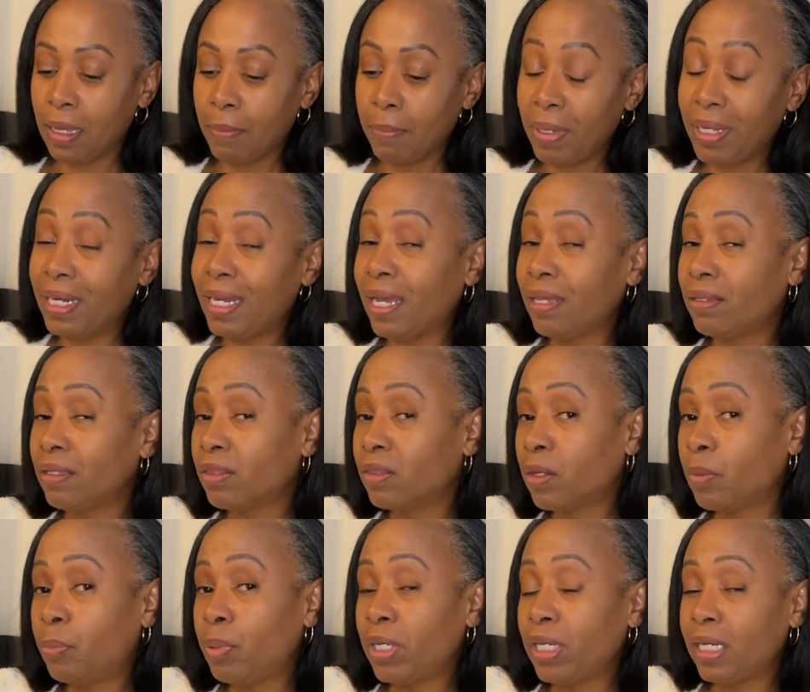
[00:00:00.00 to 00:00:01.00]
But now that they're
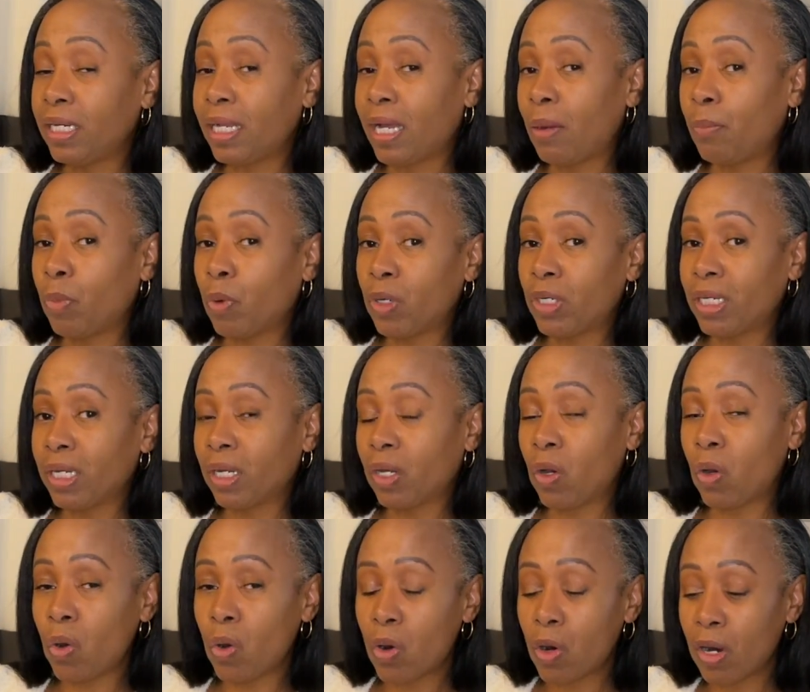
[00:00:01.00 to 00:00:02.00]
putting out more
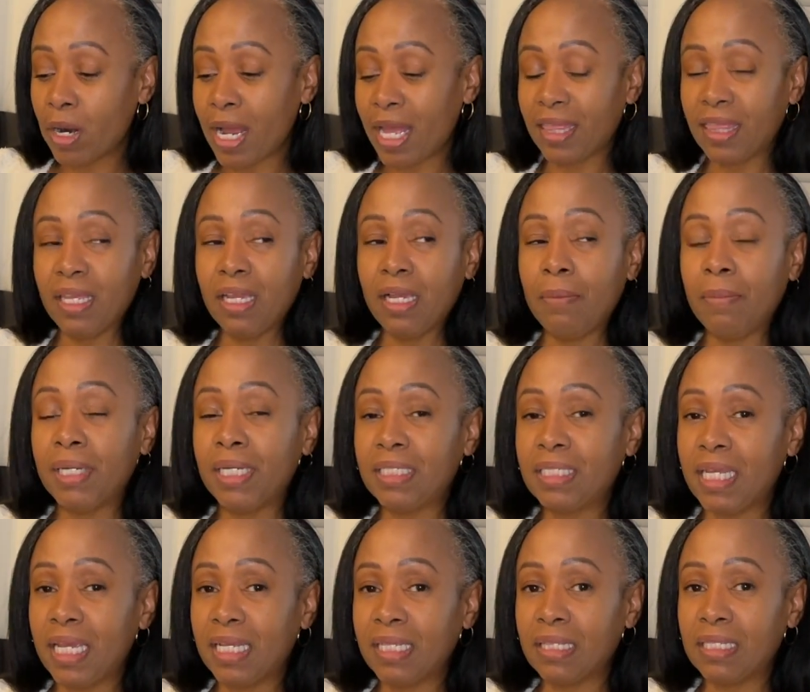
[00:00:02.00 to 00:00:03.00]
decor, I think I'm gonna
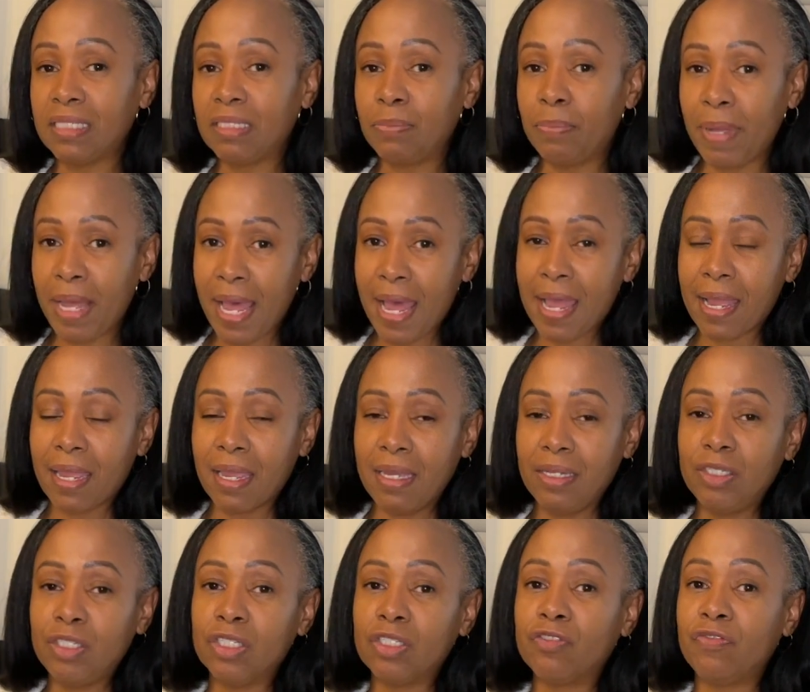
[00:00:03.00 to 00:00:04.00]
take this back and
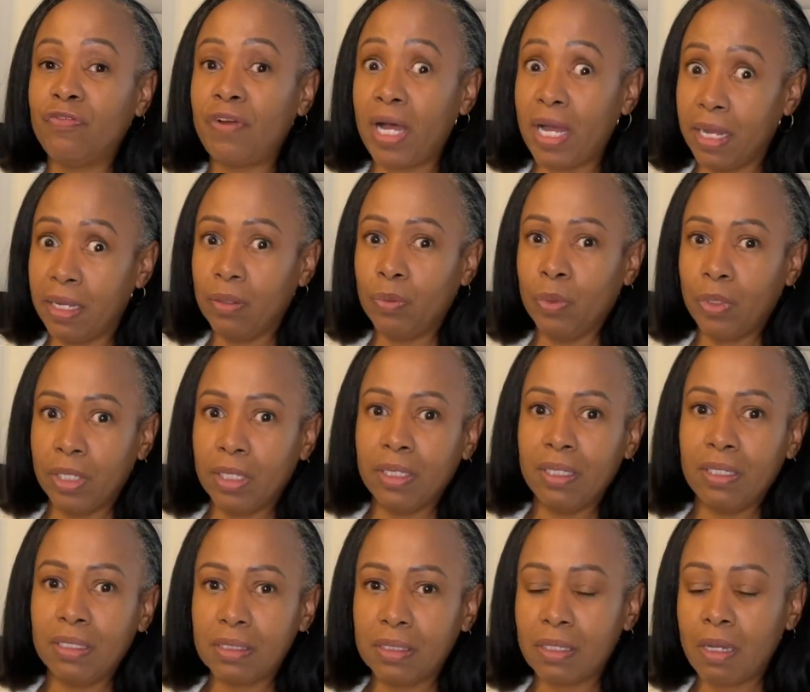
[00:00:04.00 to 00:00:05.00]
just find one
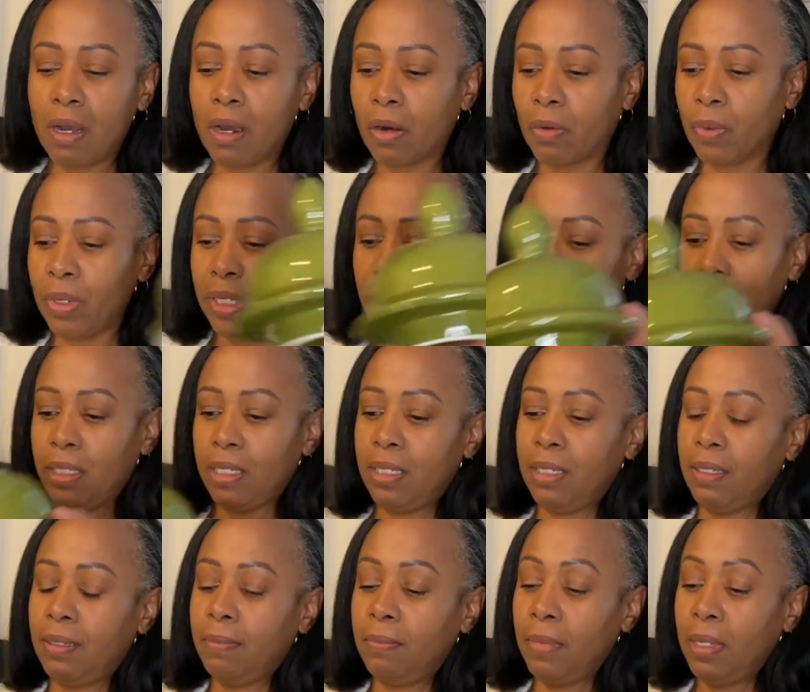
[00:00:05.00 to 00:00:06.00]
that's already
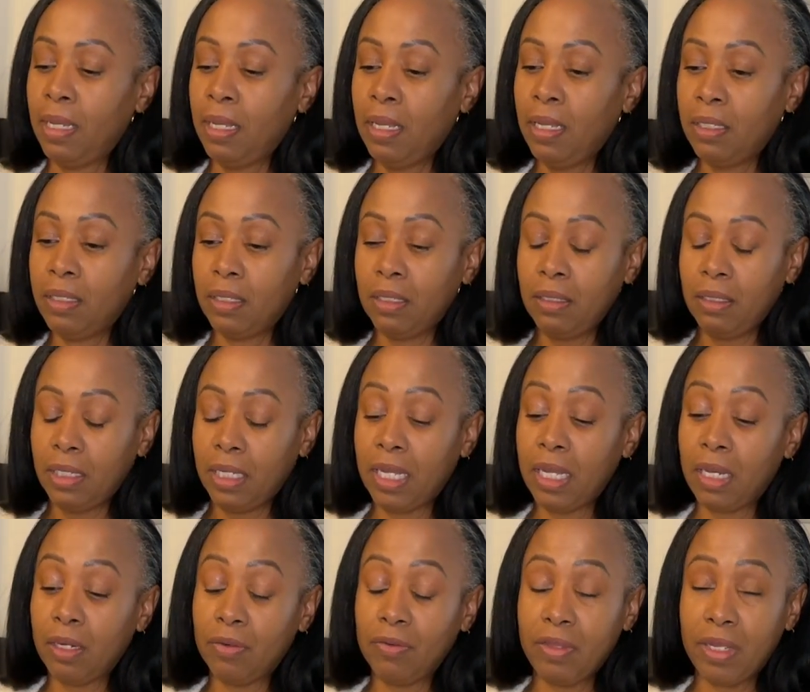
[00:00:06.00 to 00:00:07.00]
um, the
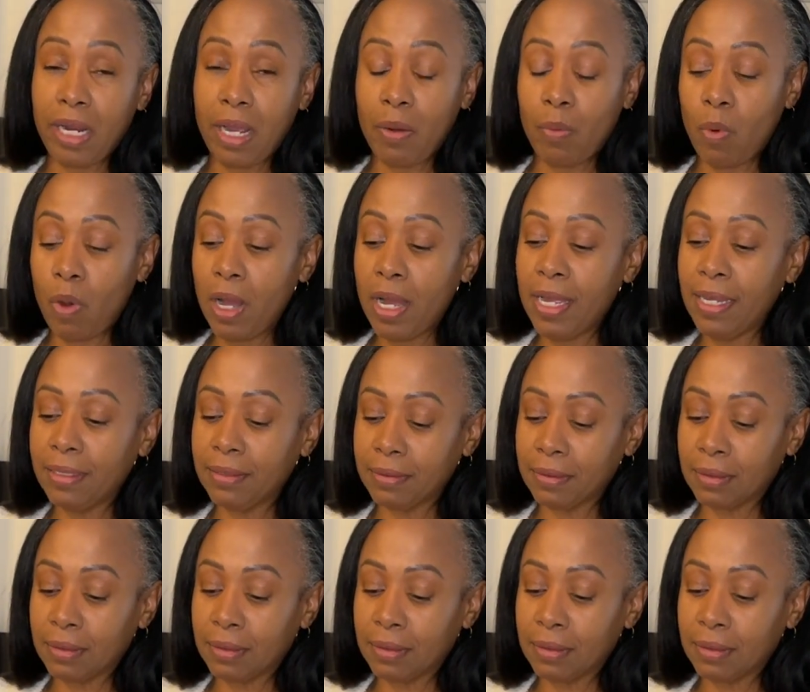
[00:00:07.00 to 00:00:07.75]
color that I want.